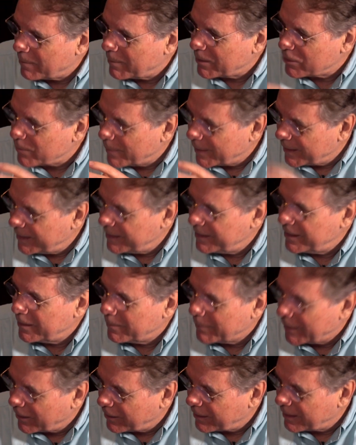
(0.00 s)
how much money the
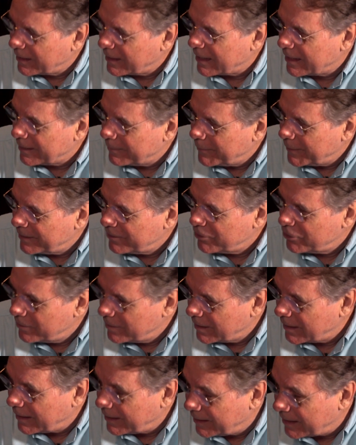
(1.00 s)
American
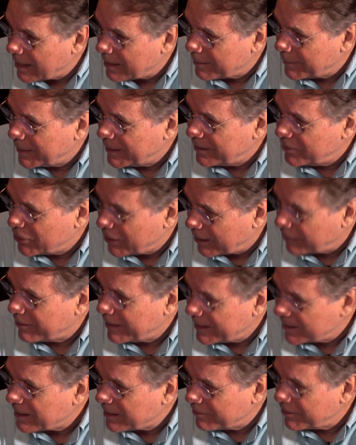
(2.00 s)
economy
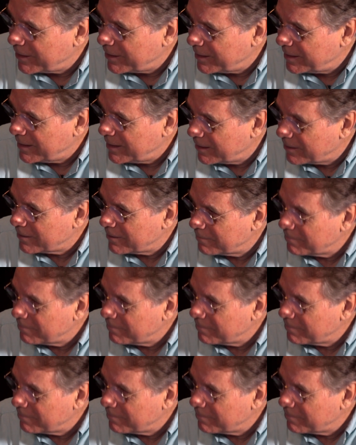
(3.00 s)
generates every year?